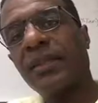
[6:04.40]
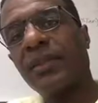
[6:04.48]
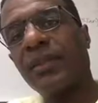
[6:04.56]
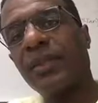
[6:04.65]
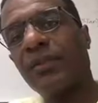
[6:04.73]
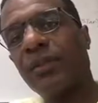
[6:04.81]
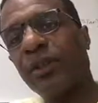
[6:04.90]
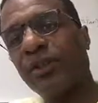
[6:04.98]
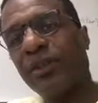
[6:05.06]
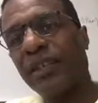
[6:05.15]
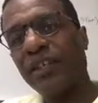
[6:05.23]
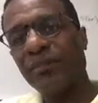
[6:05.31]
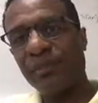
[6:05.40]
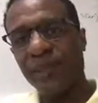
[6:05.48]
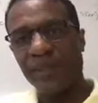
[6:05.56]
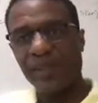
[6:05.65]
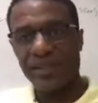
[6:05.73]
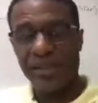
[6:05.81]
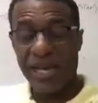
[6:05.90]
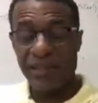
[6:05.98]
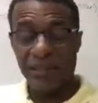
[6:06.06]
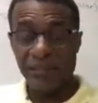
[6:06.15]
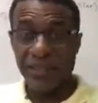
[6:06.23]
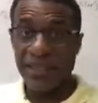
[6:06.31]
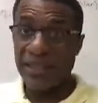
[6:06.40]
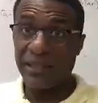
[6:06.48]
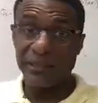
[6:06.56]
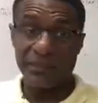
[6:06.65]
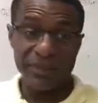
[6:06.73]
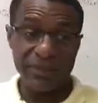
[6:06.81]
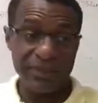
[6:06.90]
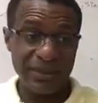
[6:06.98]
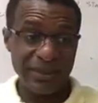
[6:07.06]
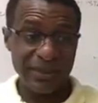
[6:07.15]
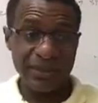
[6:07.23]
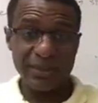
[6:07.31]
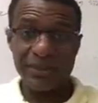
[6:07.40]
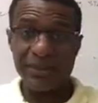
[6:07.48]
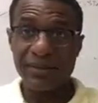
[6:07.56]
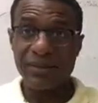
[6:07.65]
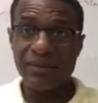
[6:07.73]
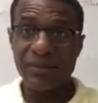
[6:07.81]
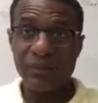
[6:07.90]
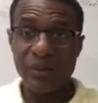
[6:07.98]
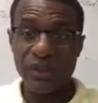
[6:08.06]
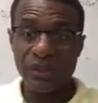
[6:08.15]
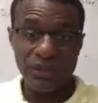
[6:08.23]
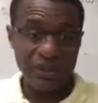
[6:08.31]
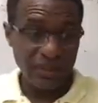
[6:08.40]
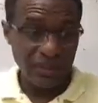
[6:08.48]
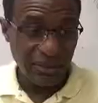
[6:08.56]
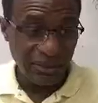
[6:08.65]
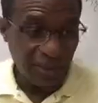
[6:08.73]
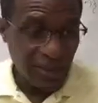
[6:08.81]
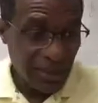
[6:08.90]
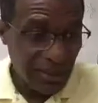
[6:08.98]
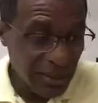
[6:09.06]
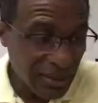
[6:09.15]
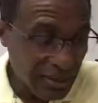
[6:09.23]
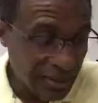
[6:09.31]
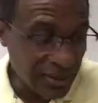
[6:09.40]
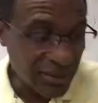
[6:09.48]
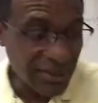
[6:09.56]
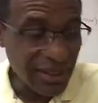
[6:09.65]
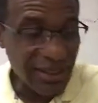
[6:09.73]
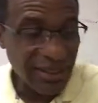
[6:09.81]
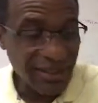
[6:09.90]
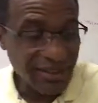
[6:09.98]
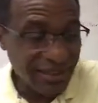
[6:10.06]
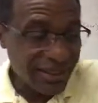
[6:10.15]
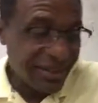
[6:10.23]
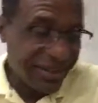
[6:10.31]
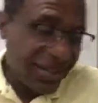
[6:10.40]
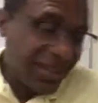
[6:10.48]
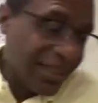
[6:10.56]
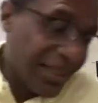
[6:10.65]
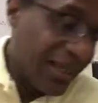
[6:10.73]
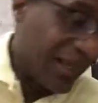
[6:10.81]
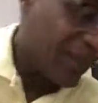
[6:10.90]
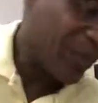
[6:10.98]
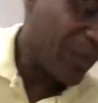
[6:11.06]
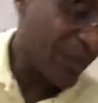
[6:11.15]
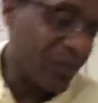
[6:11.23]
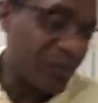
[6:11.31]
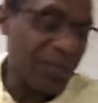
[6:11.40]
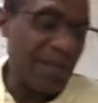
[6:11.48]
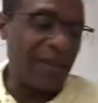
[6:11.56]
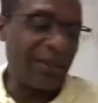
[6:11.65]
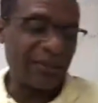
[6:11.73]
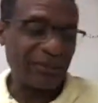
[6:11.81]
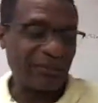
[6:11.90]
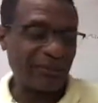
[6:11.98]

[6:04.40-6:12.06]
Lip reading: What does 0.5 mean? That's half of an amp. That's even worse. Okay. Now,